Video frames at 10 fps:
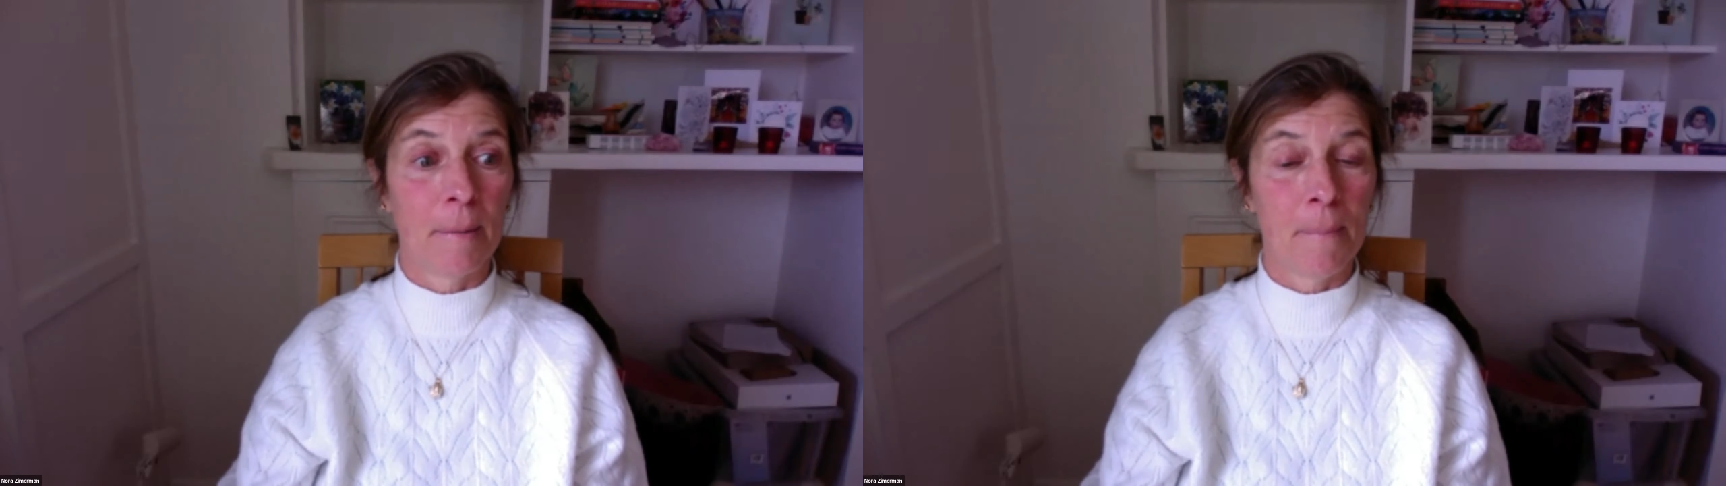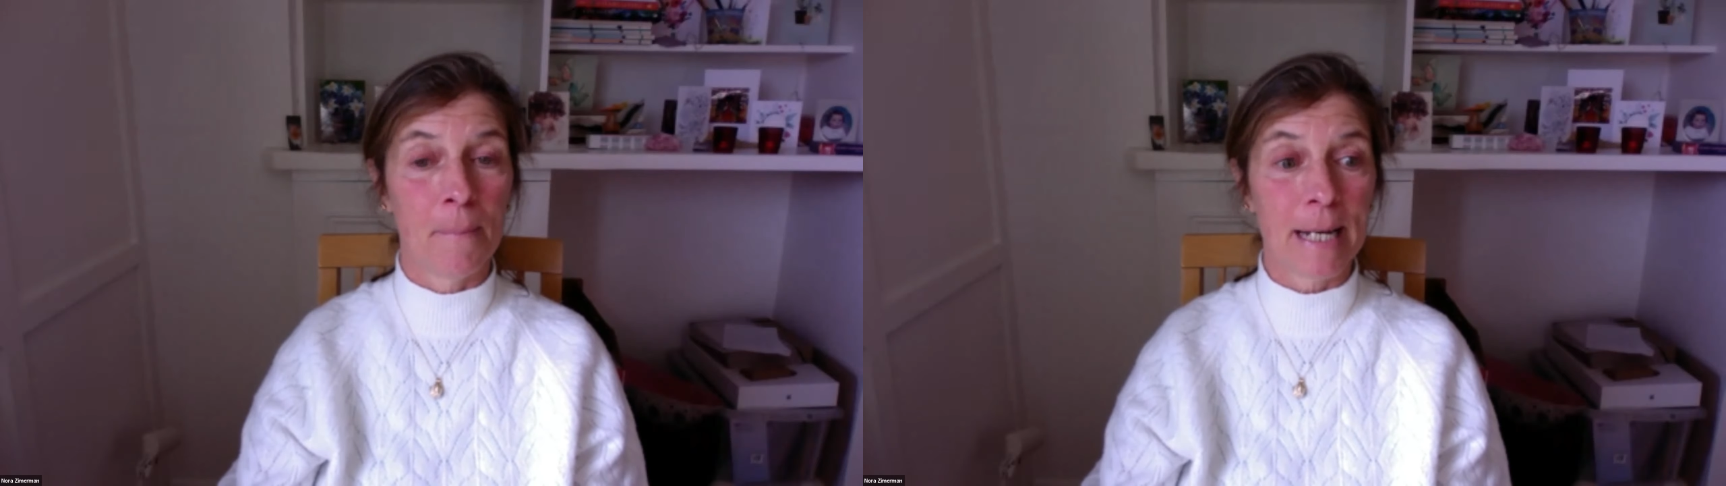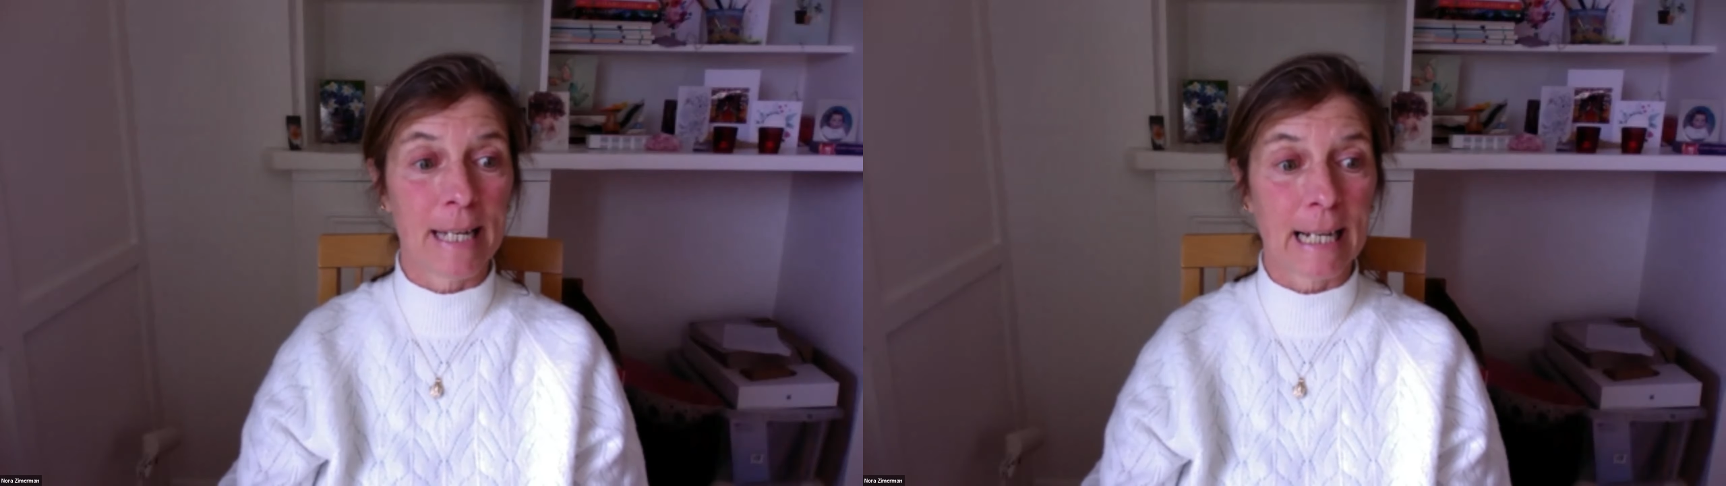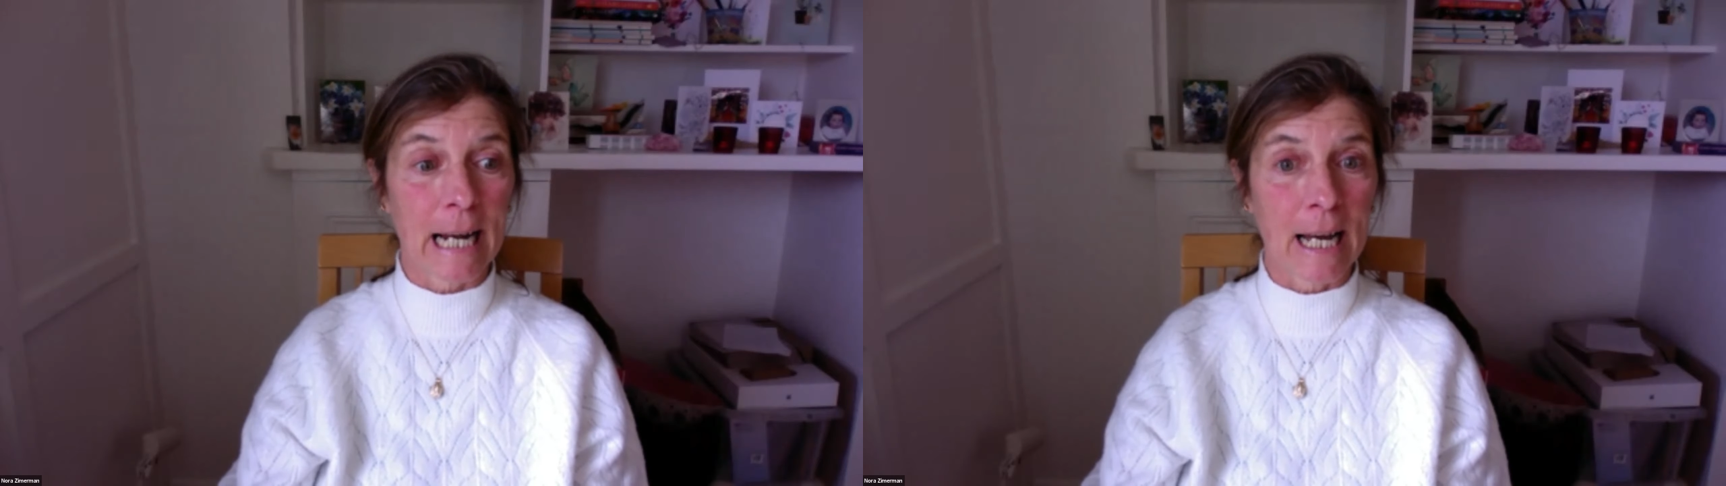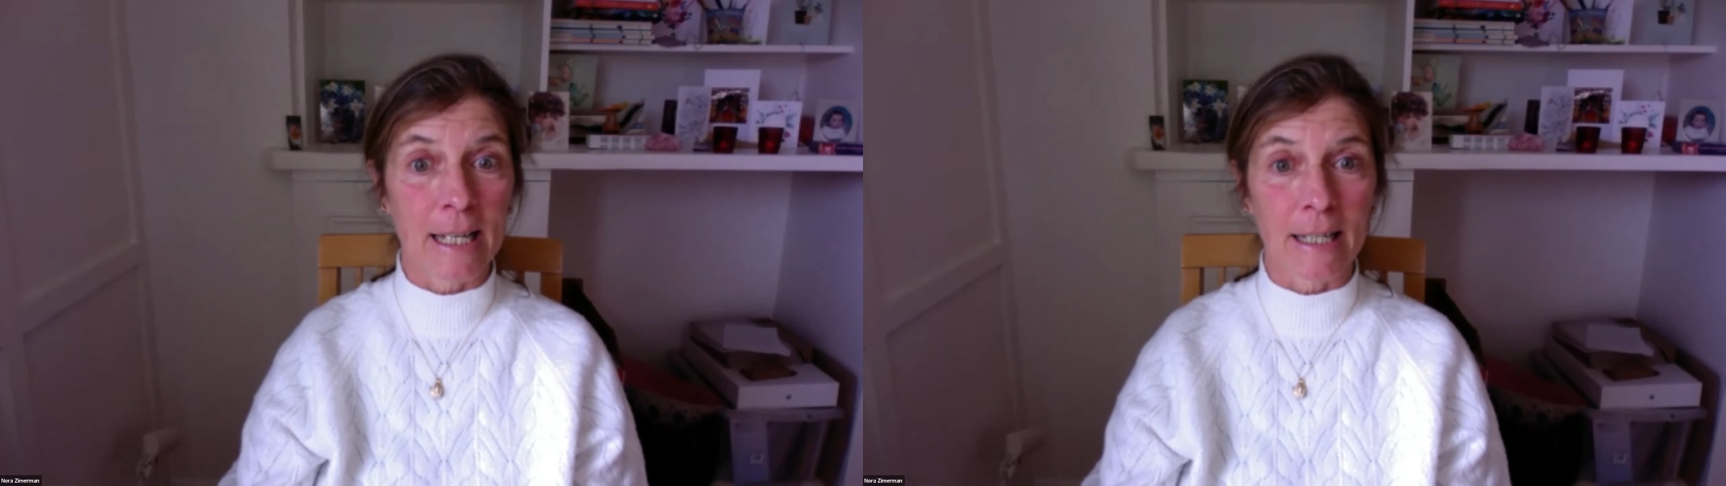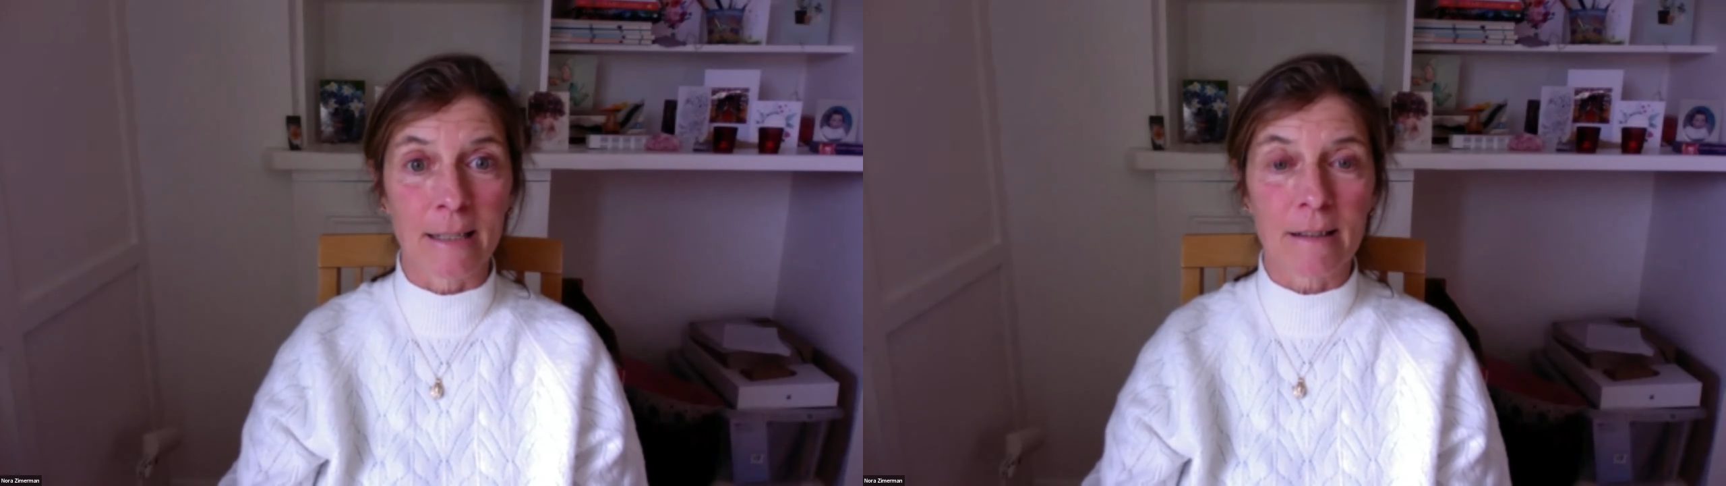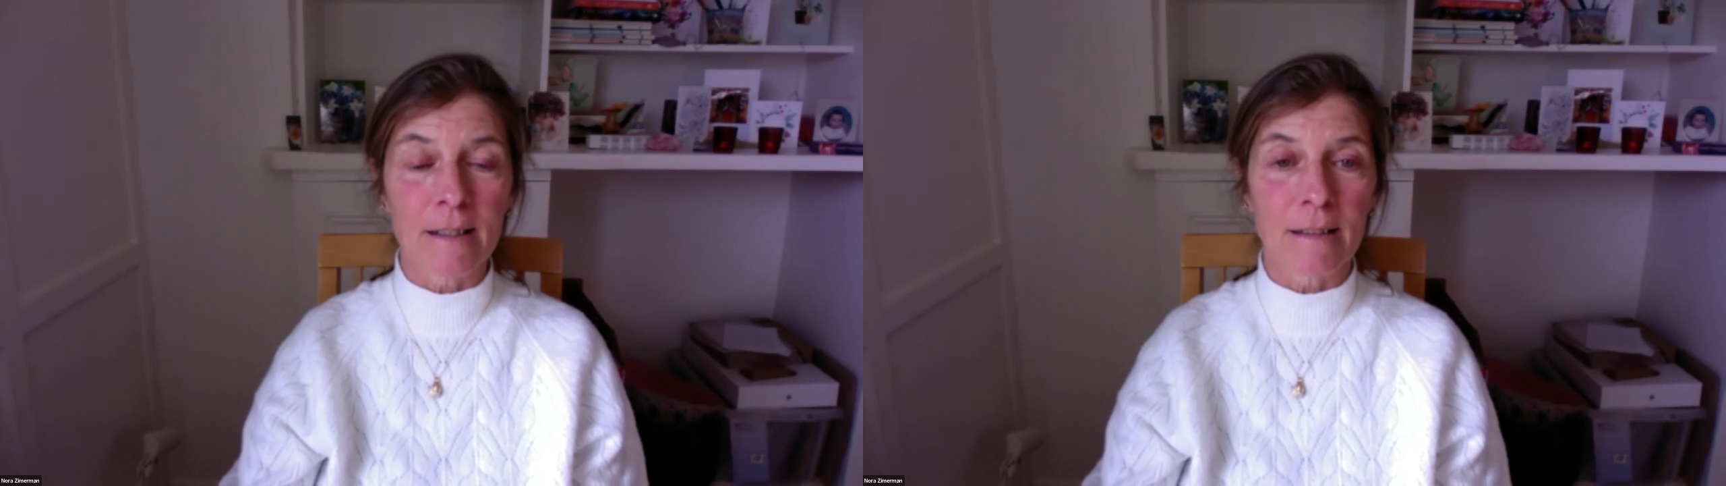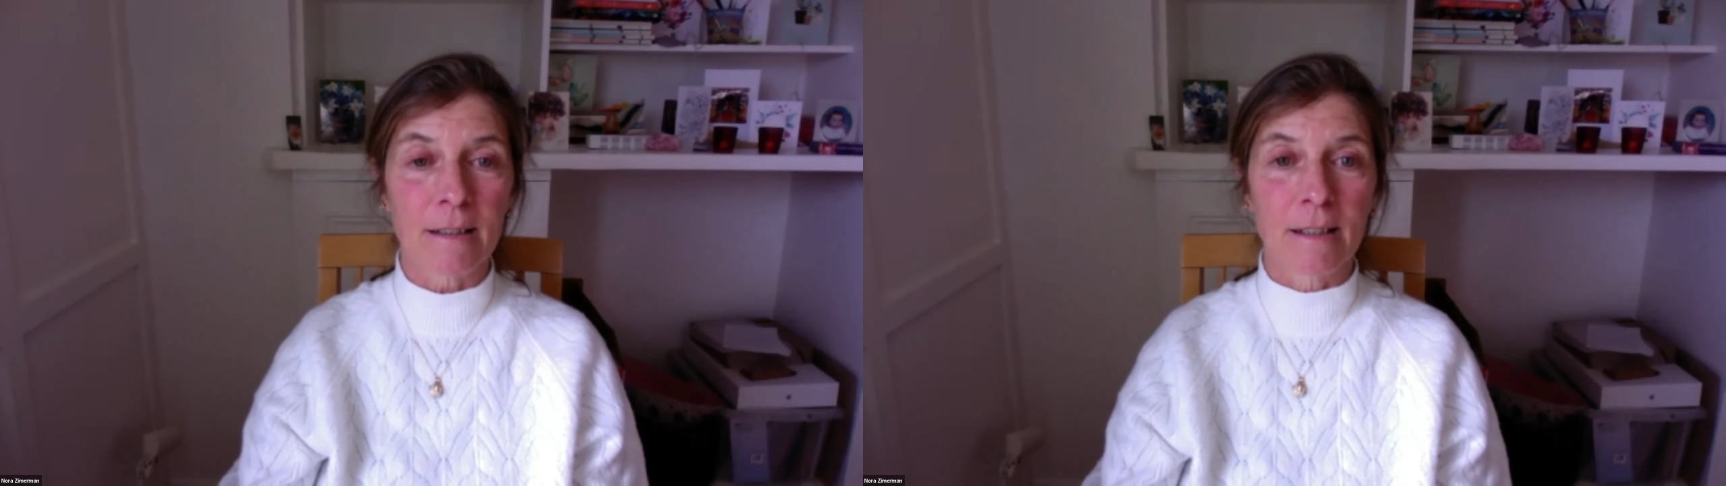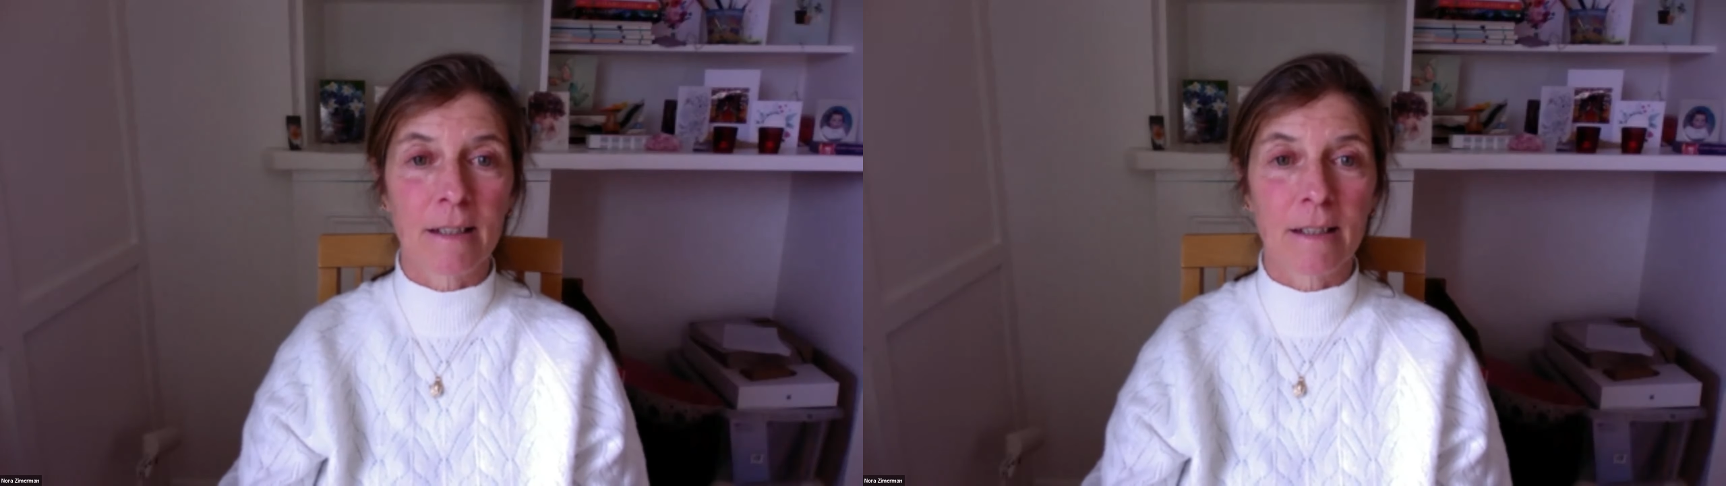many clients,